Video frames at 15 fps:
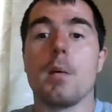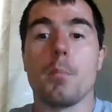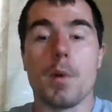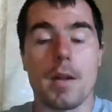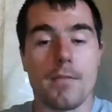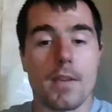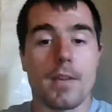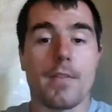
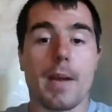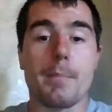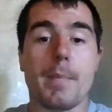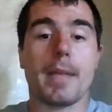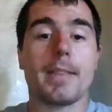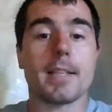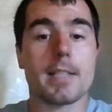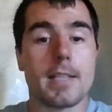but if I
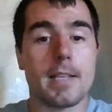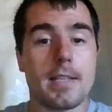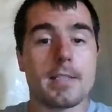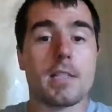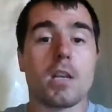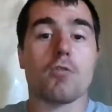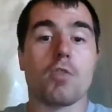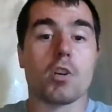make this
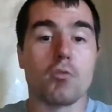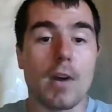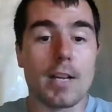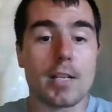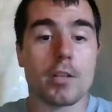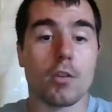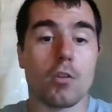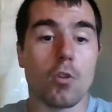easier,
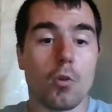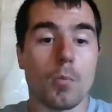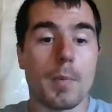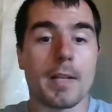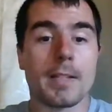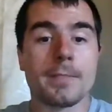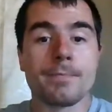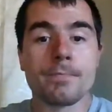regress it a little
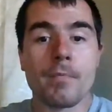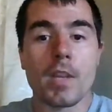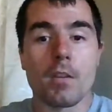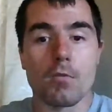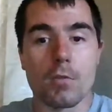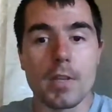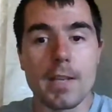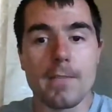bit,
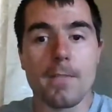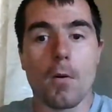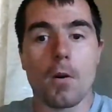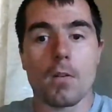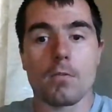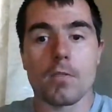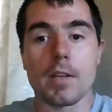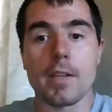really
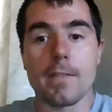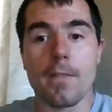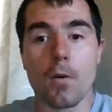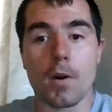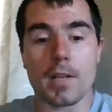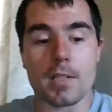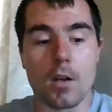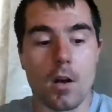
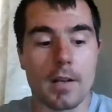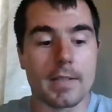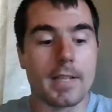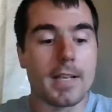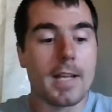focus on